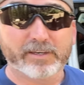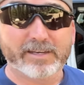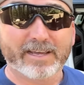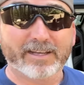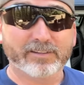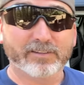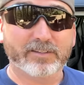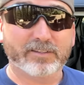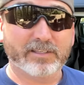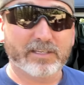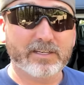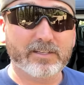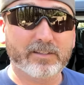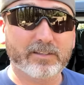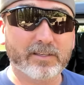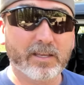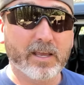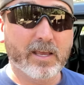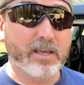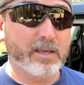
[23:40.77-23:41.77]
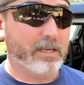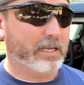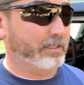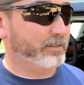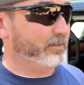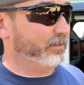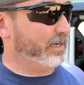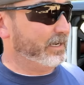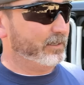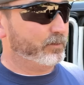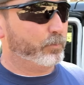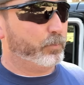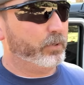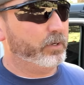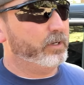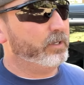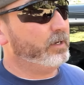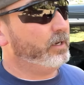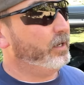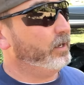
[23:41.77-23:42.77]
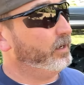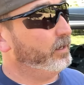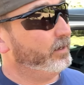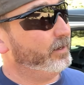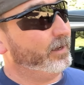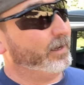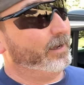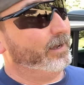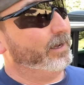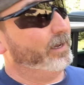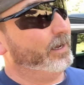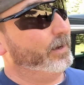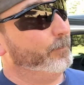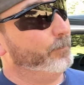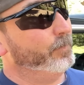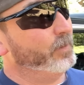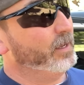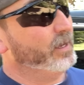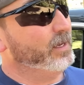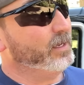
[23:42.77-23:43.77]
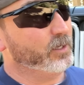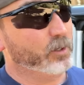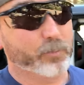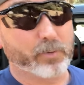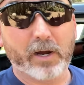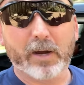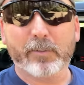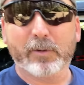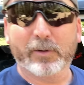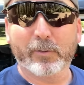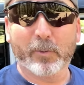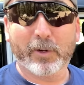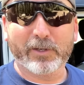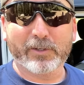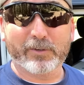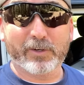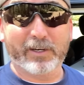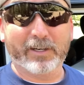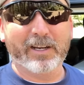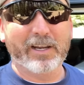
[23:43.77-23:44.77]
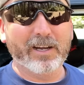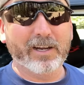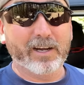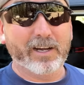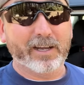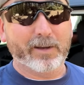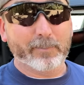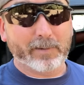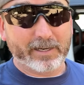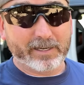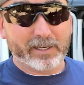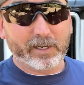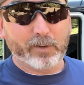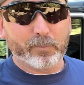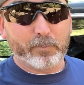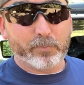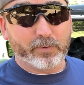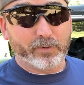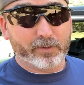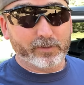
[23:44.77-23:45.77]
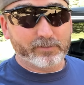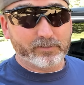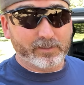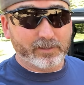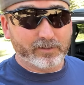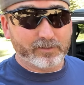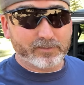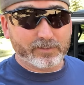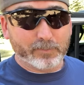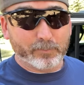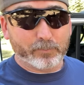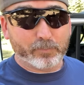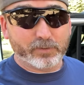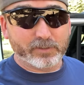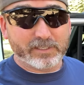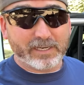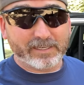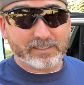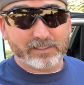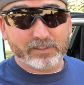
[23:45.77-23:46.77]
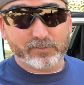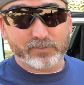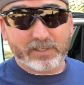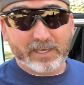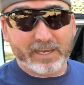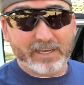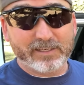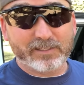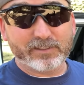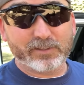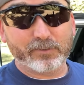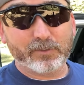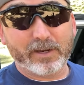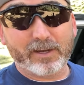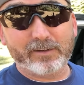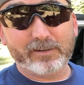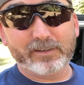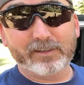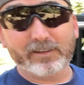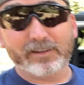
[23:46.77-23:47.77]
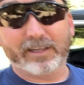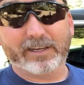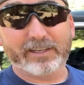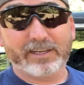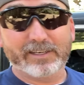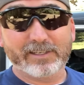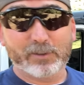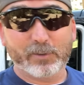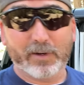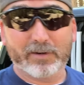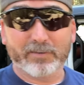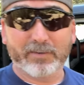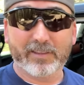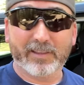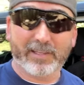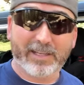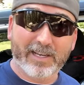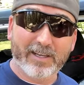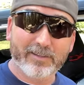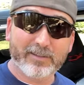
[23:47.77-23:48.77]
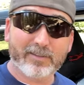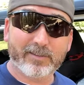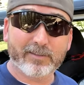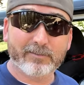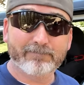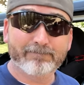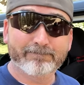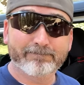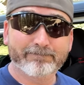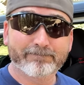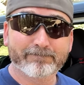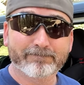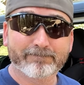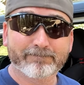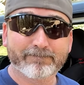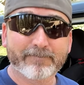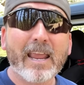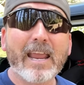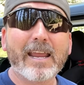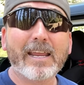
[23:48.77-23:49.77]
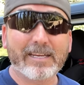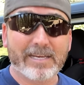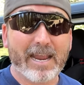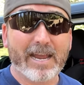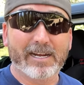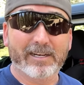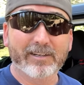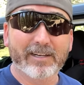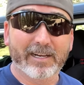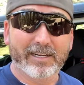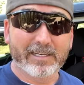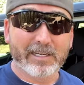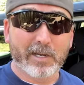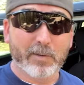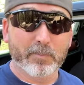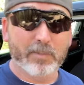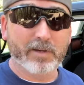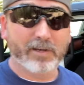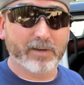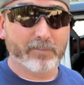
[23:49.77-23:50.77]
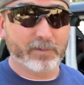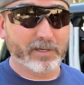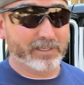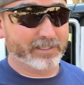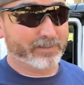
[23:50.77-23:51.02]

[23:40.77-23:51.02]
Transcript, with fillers: down seats. It stays put. Um, you're probably wondering, am I gonna put, you know, some protective case around it like I do everything else? Yeah, I am. I'm gonna